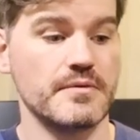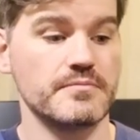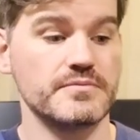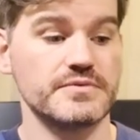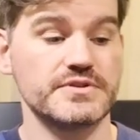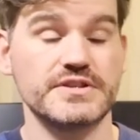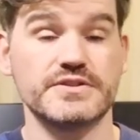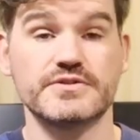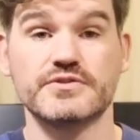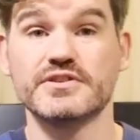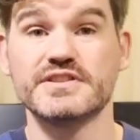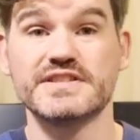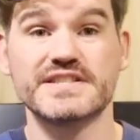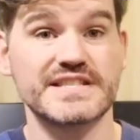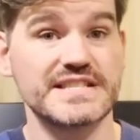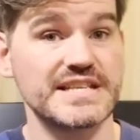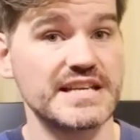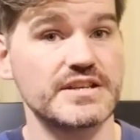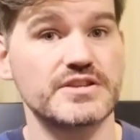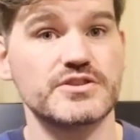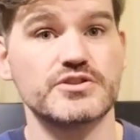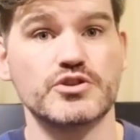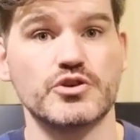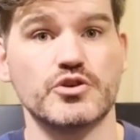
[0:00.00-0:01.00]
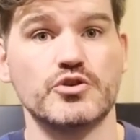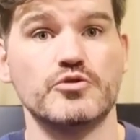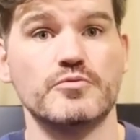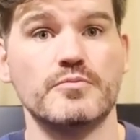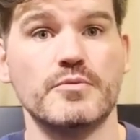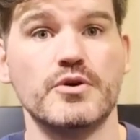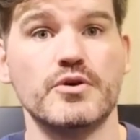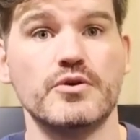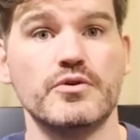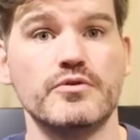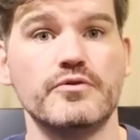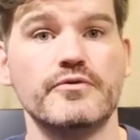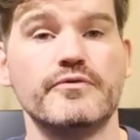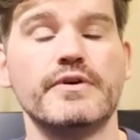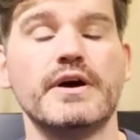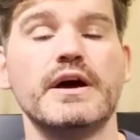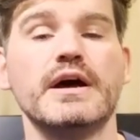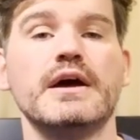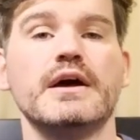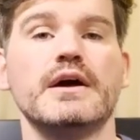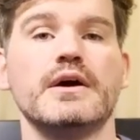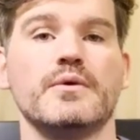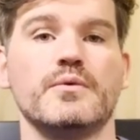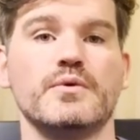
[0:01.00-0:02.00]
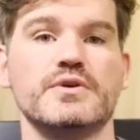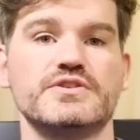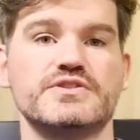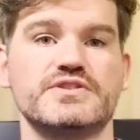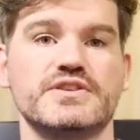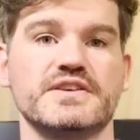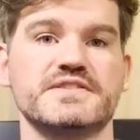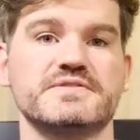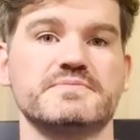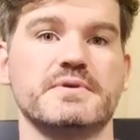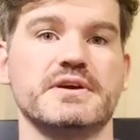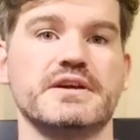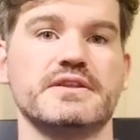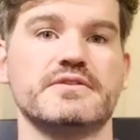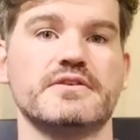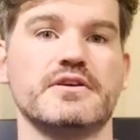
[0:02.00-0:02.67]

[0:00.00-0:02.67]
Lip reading: She's got a 6-2 move, which does mean